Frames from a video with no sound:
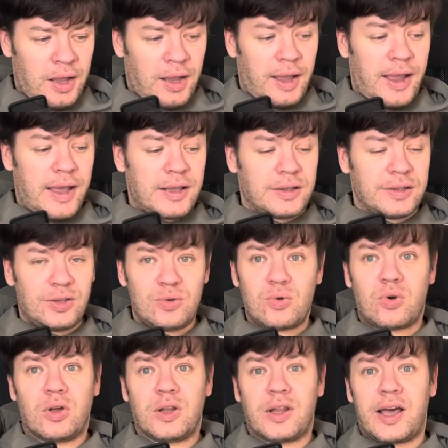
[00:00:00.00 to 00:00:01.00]
and
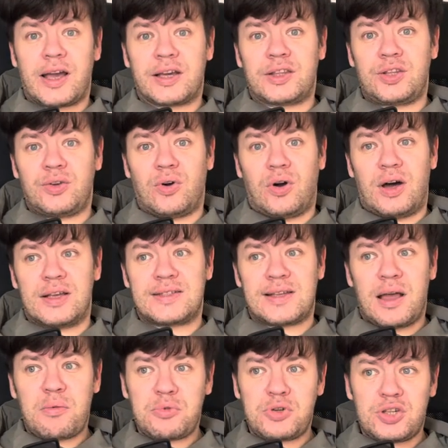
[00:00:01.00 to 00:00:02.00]
you collect your
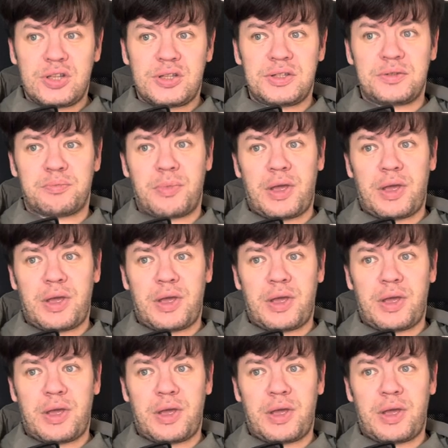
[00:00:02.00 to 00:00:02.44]
assumptions.